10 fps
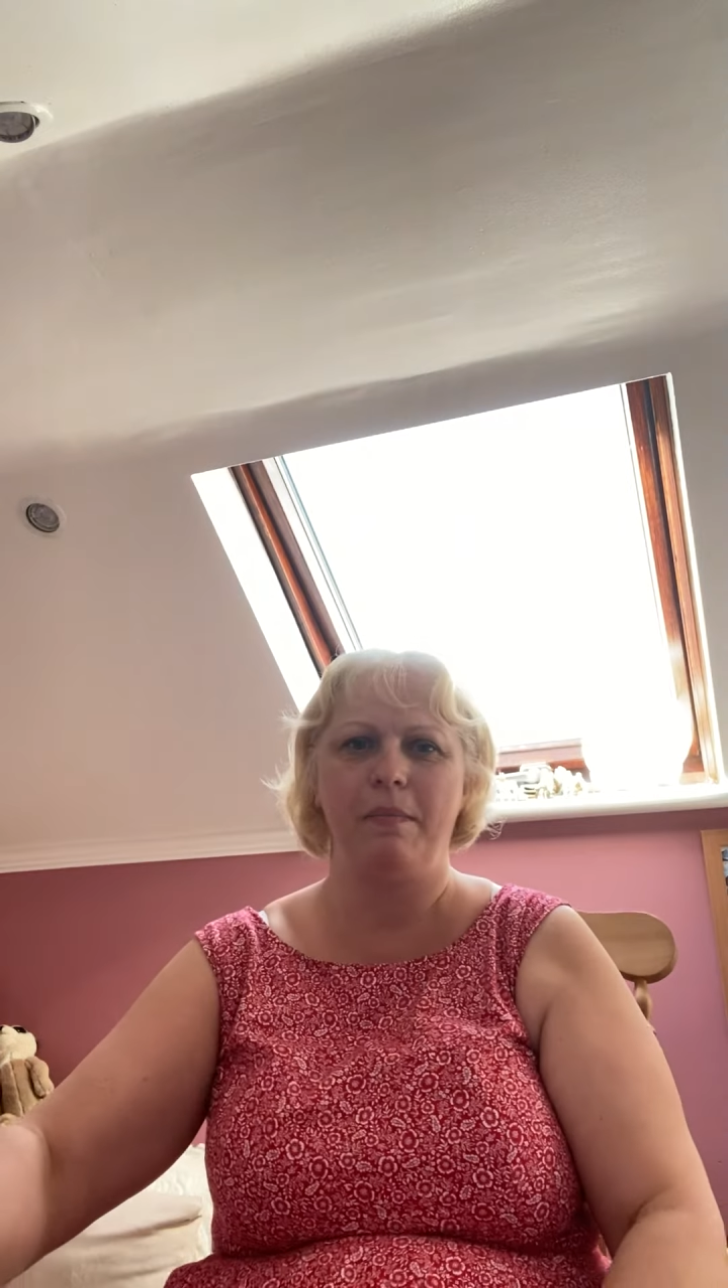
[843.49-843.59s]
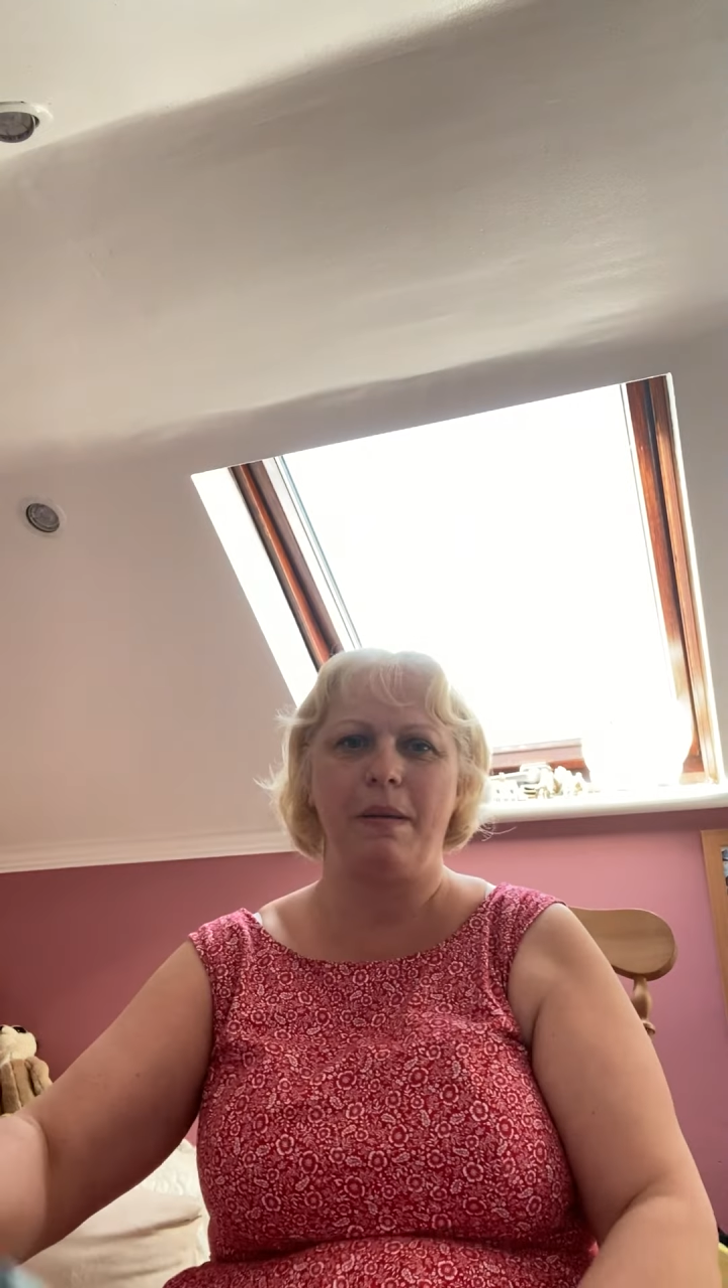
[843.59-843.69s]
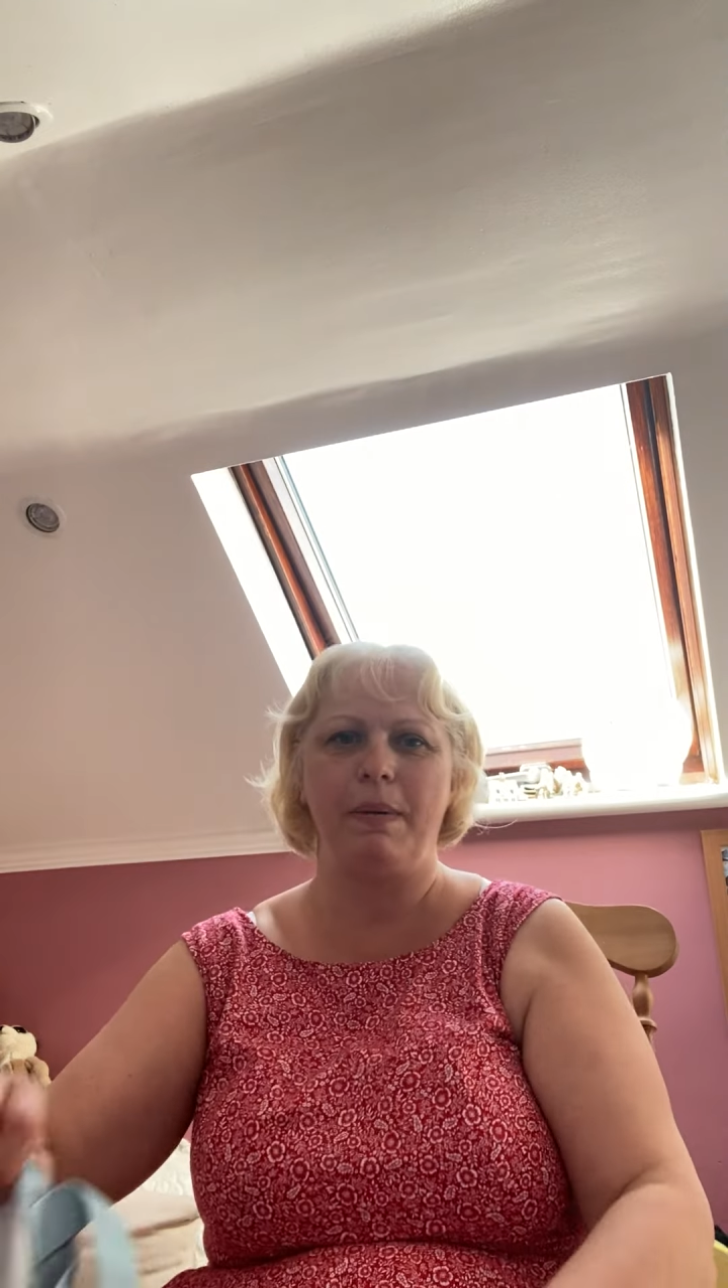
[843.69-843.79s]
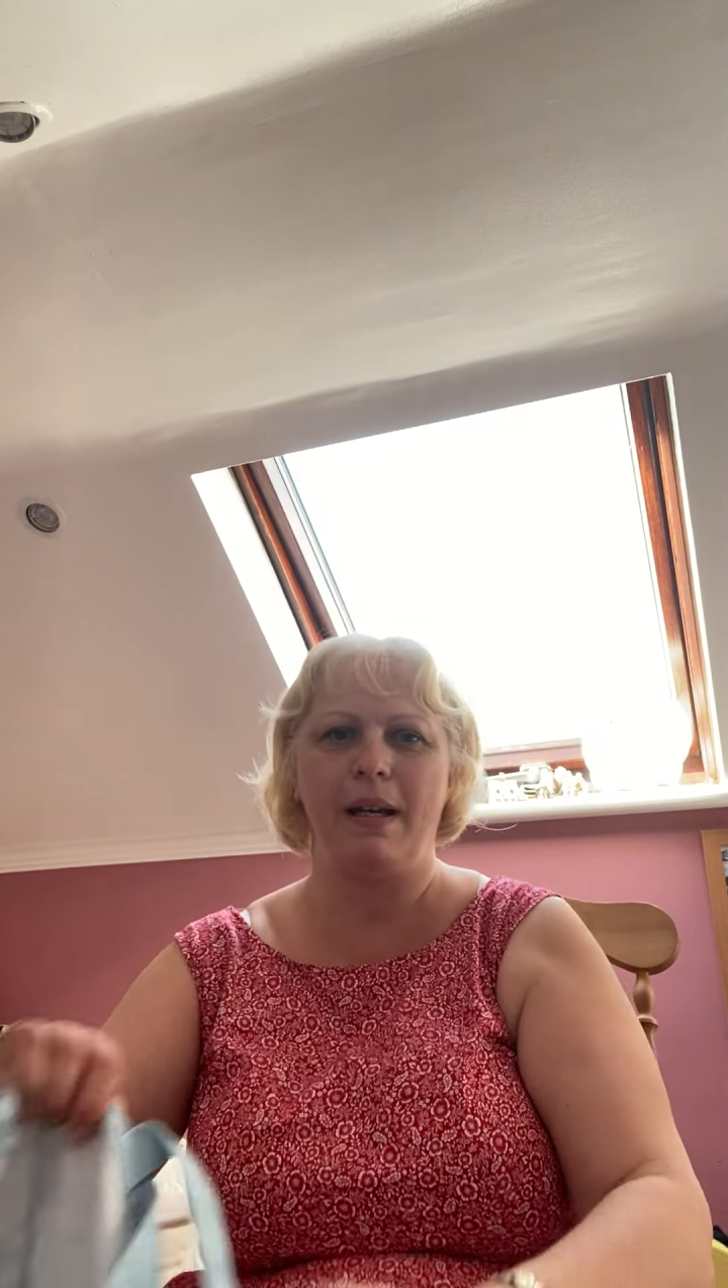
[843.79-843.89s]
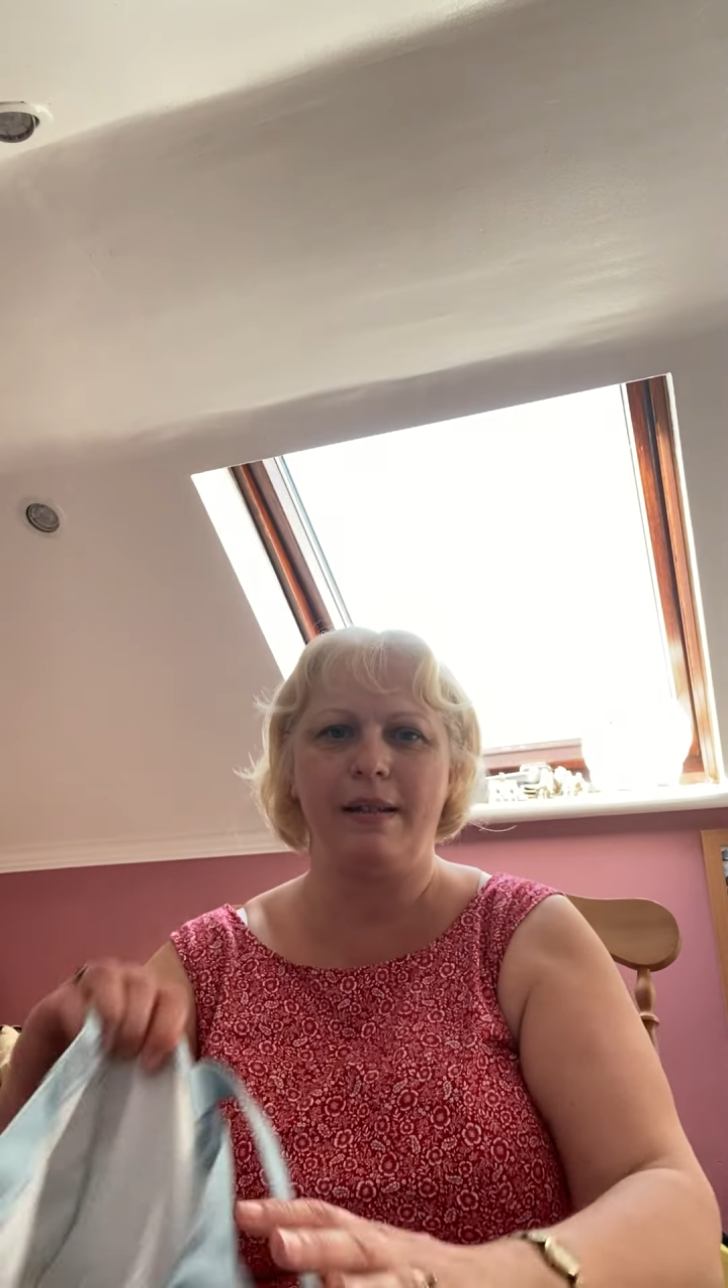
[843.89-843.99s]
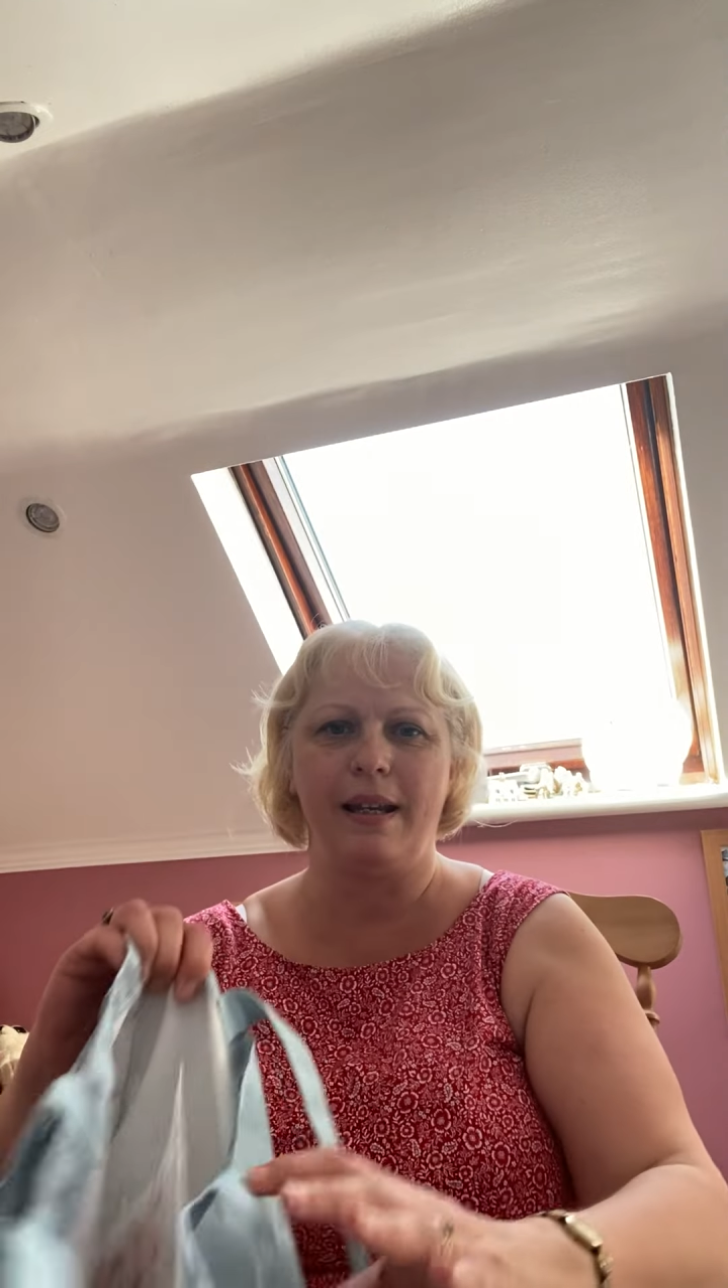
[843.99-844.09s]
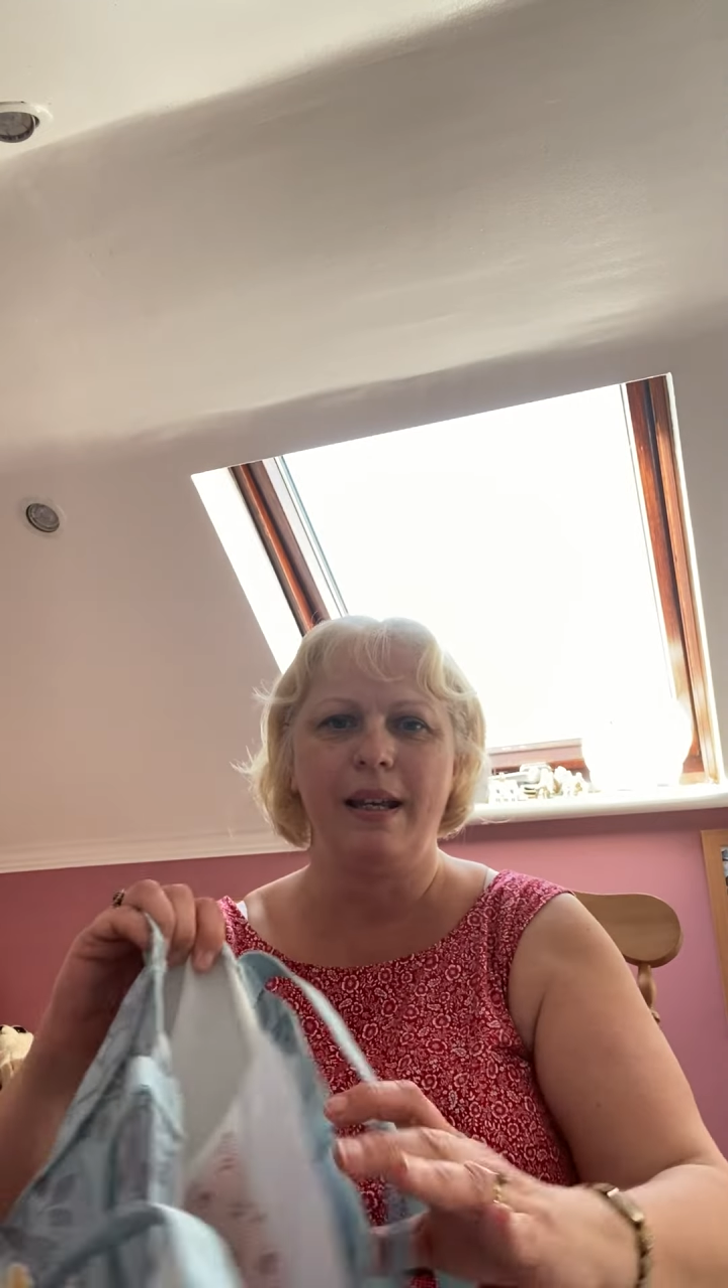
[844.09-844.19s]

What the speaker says: my birthday.